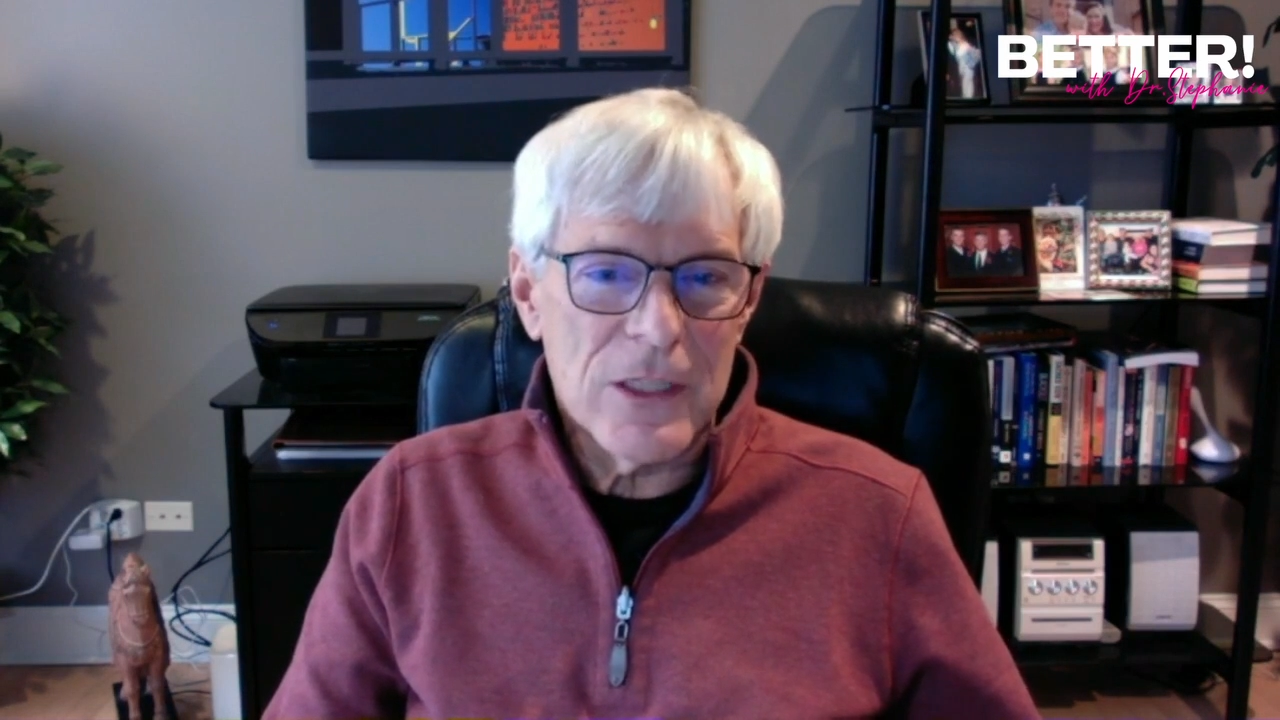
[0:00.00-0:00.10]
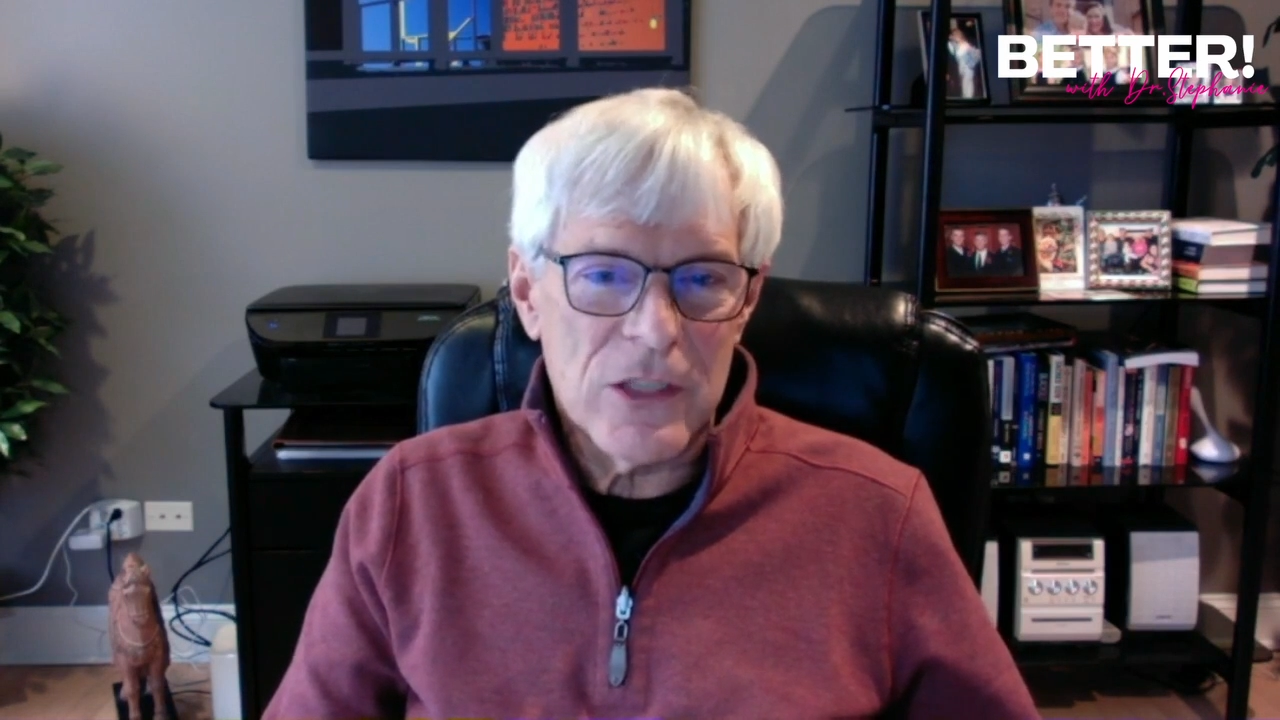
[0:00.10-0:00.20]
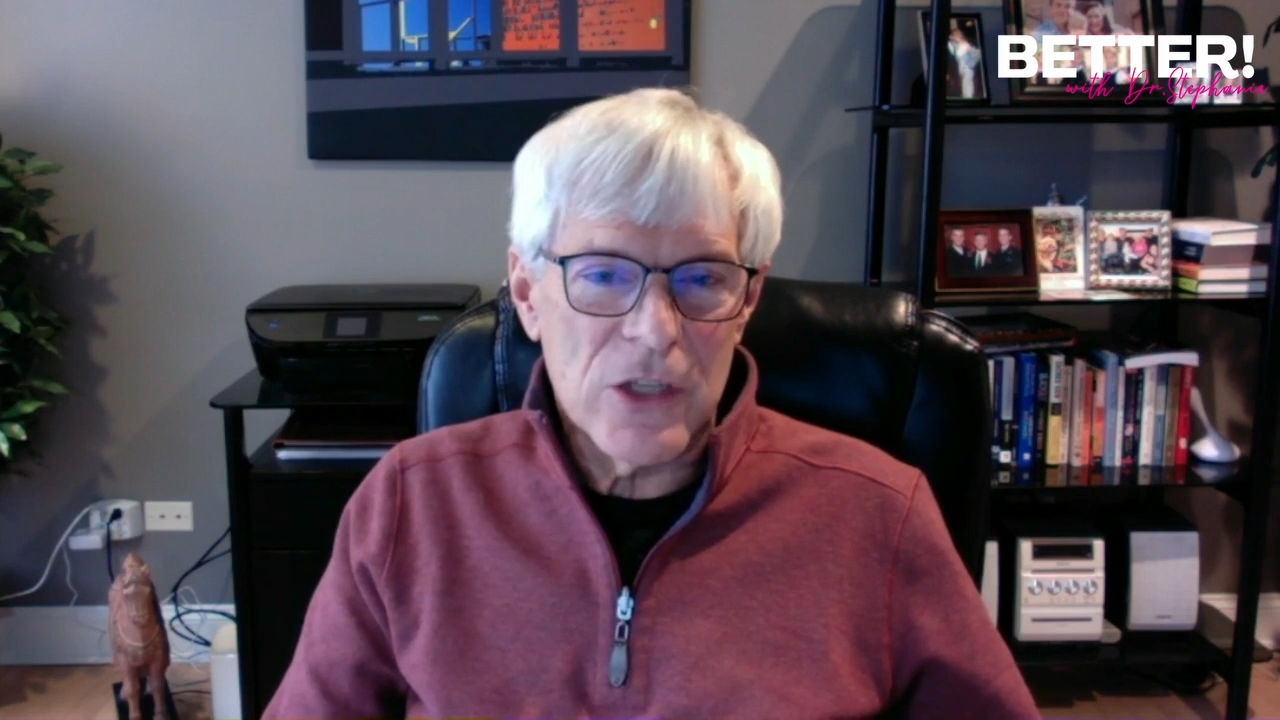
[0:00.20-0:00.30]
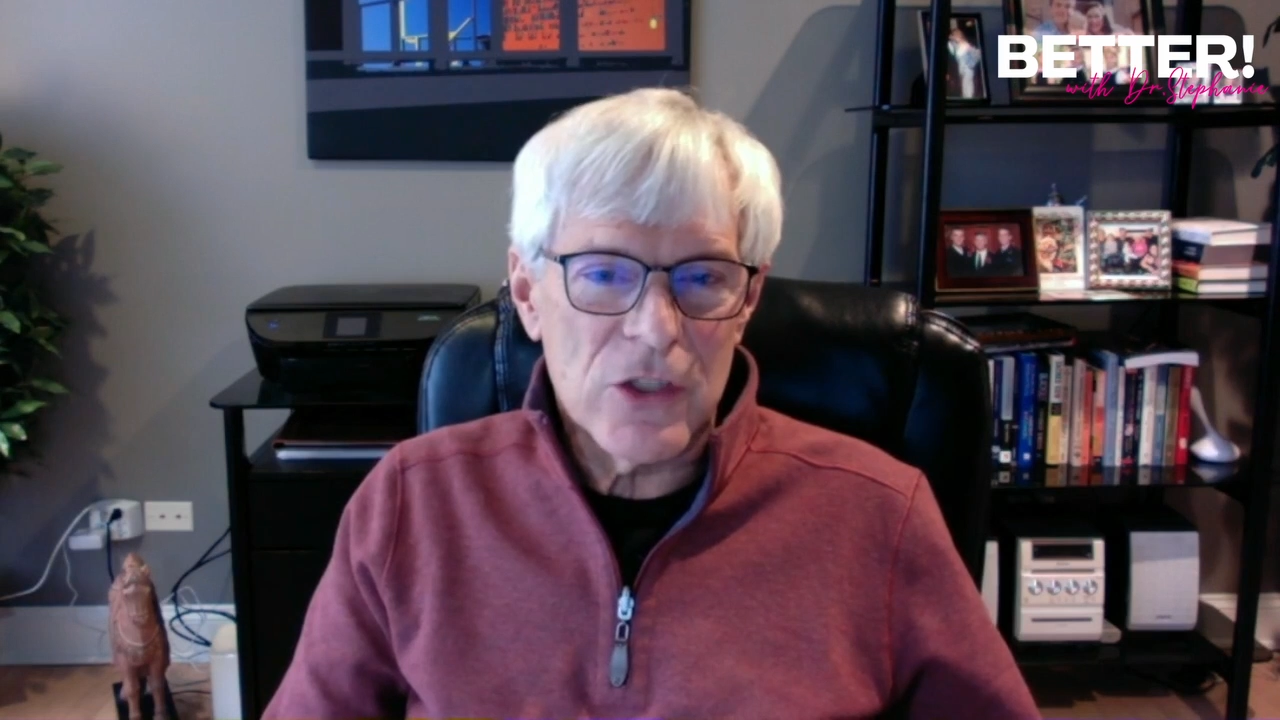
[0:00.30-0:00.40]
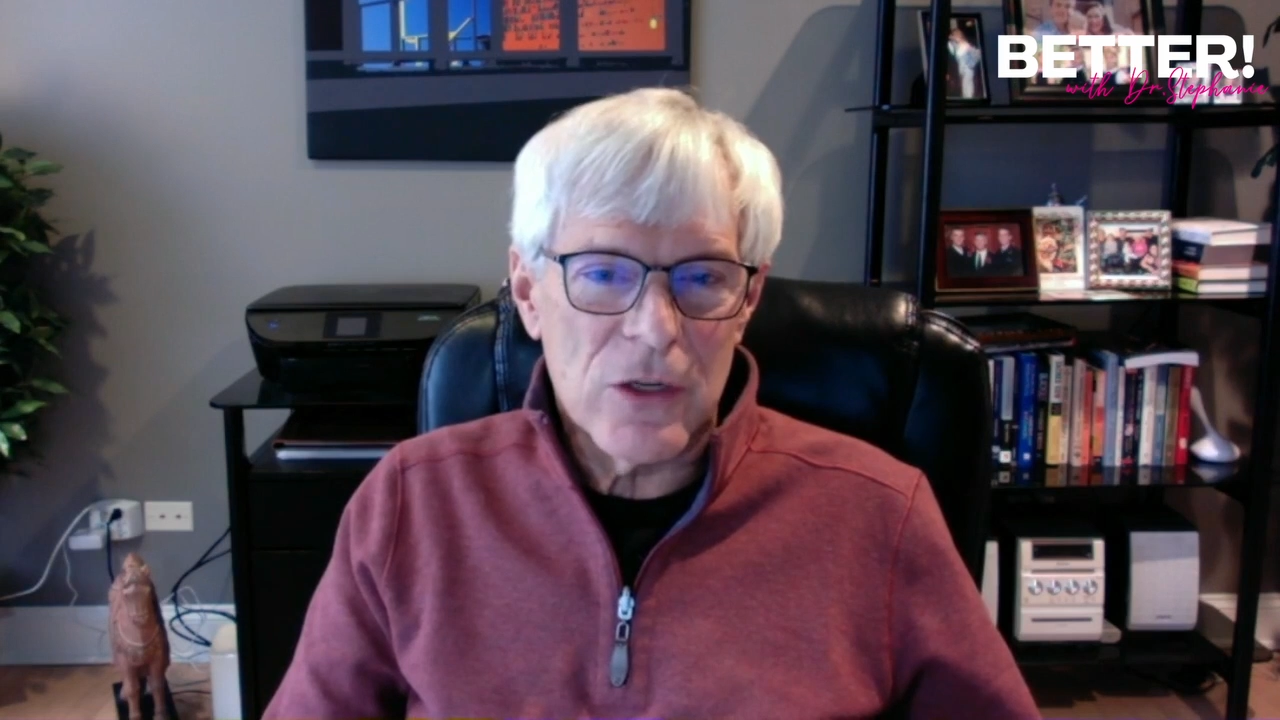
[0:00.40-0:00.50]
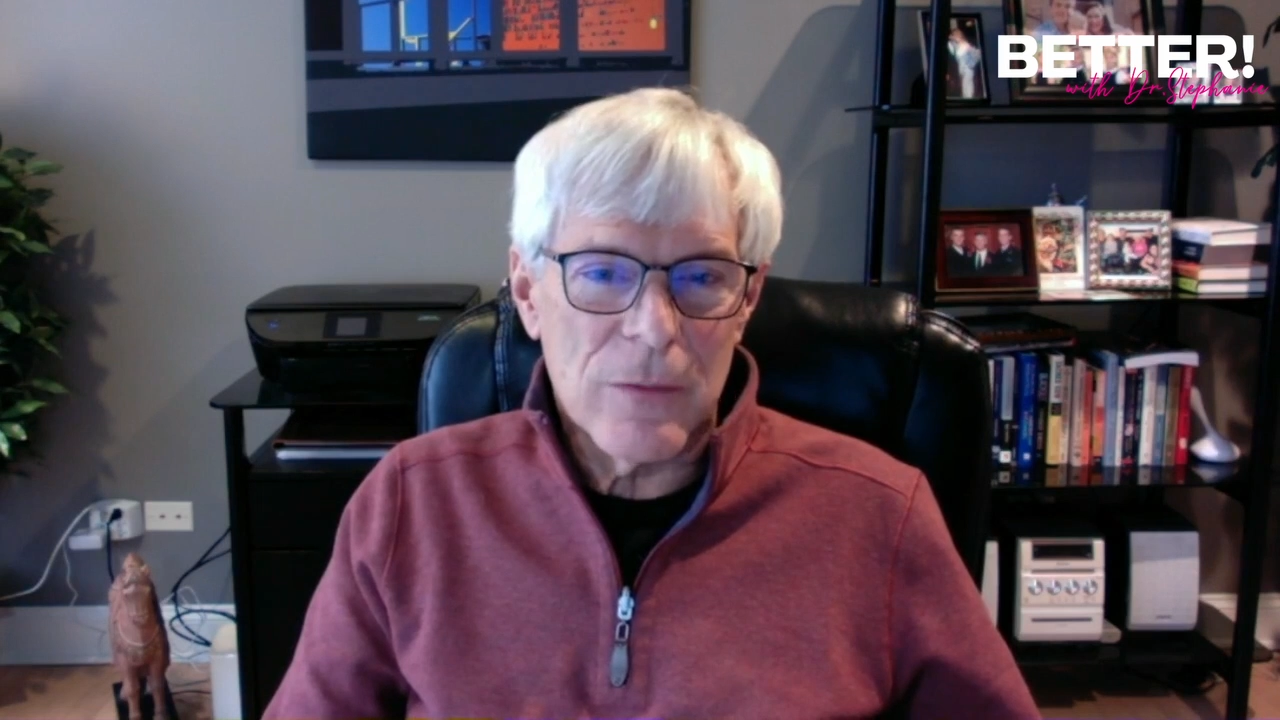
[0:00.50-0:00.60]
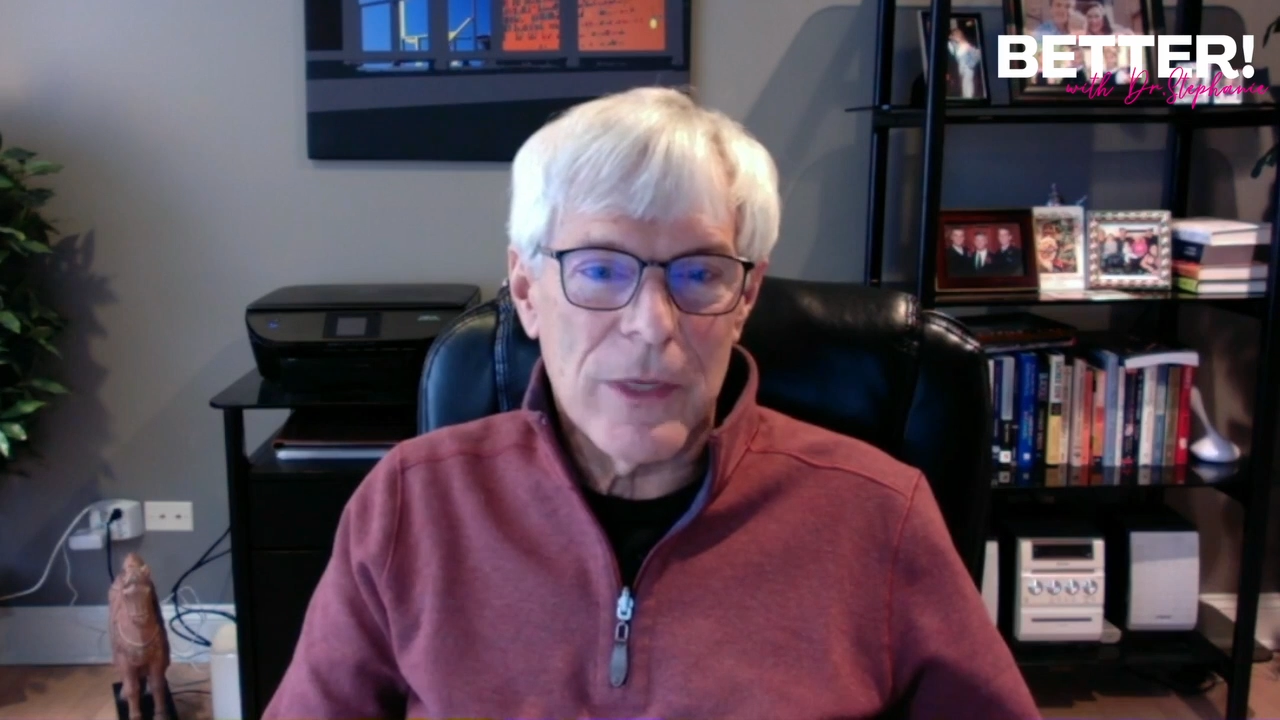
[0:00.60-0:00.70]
essential